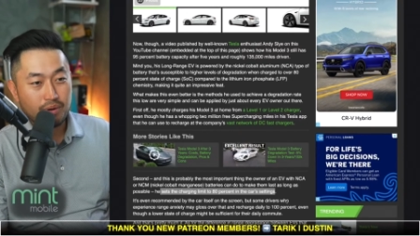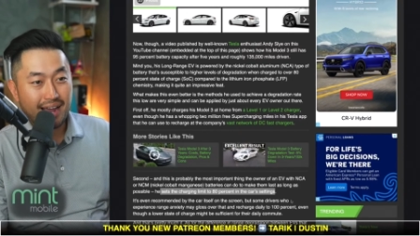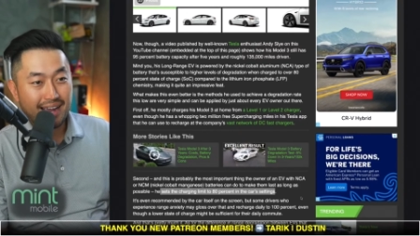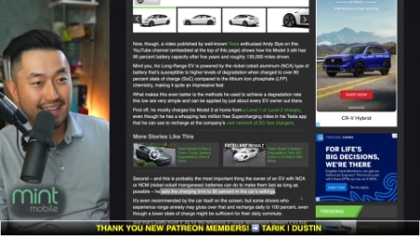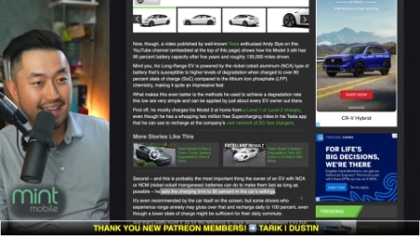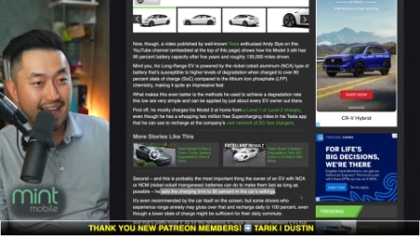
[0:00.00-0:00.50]
when
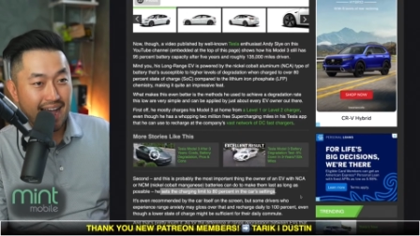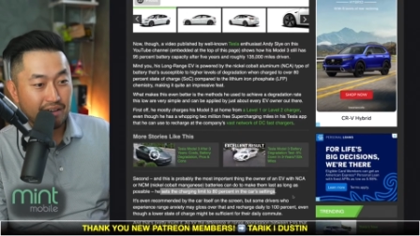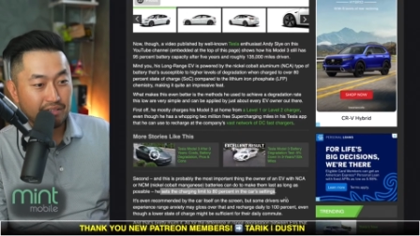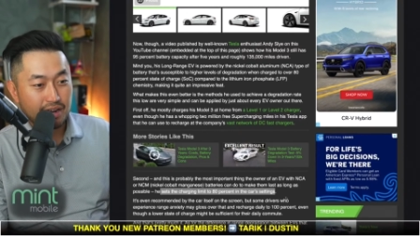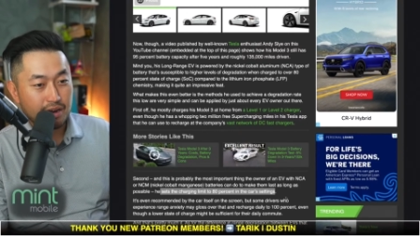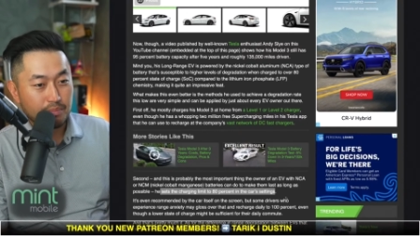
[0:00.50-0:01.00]
I get
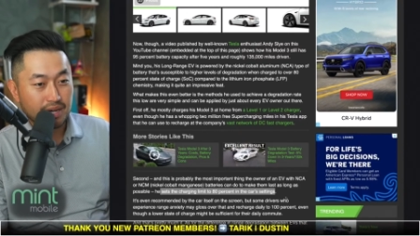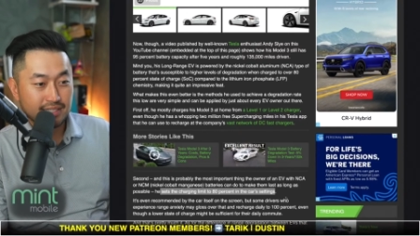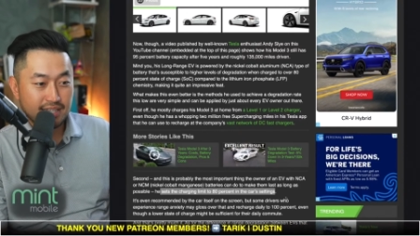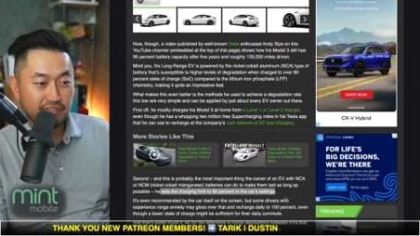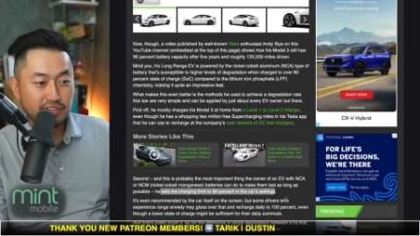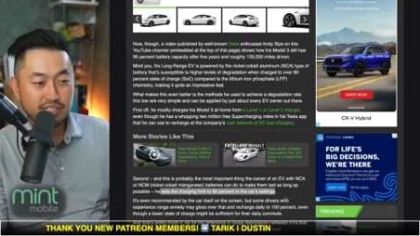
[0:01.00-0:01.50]
out there.
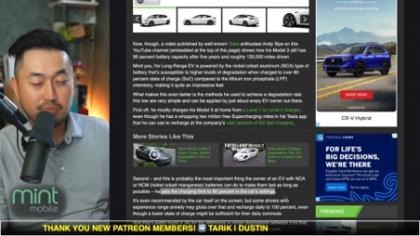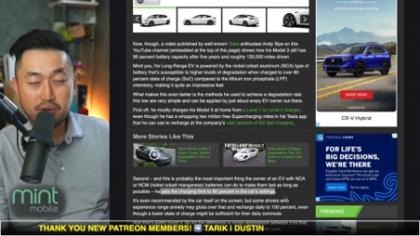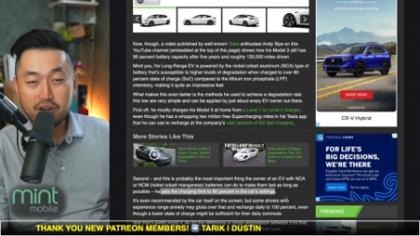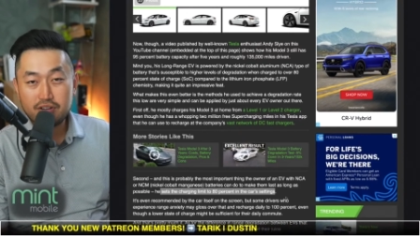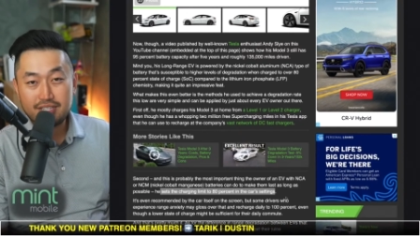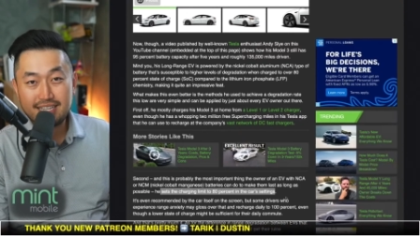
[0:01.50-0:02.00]
But definitely some
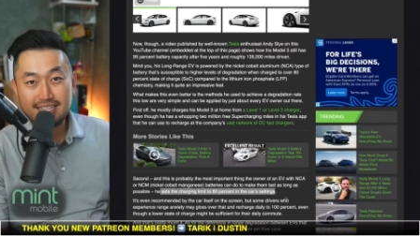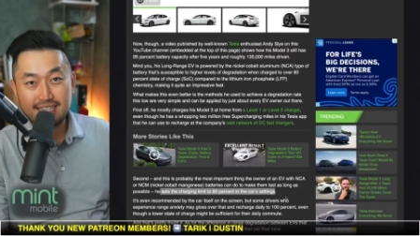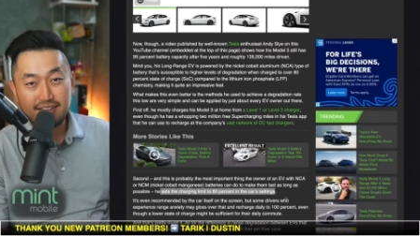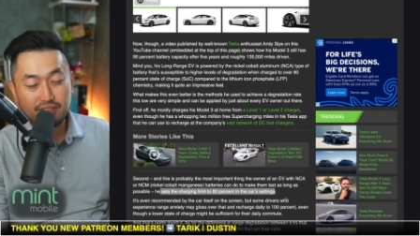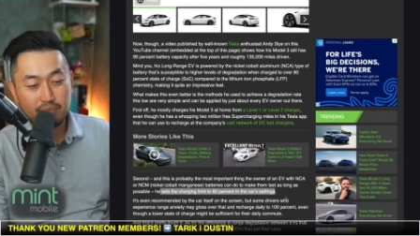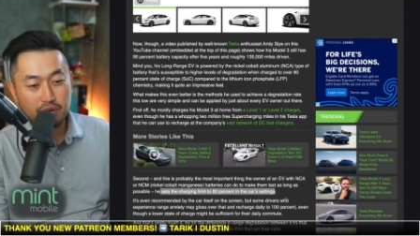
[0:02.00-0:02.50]
pretty interesting
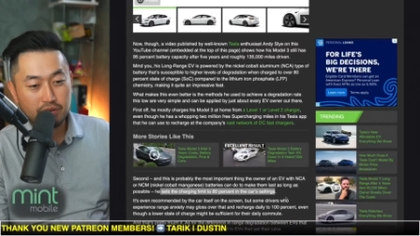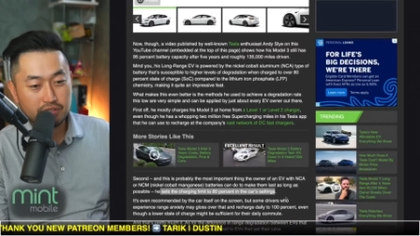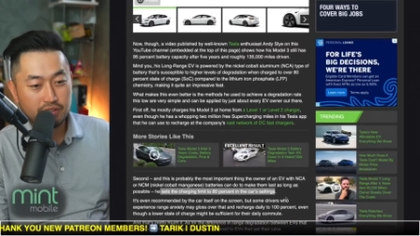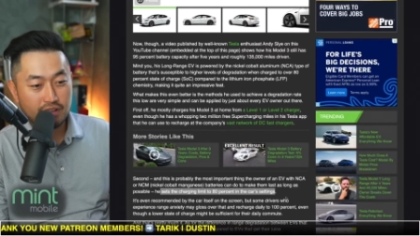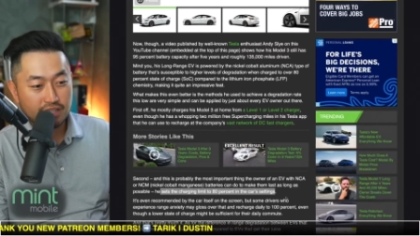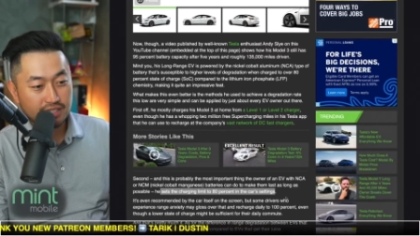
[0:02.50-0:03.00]
stuff. Let me know what your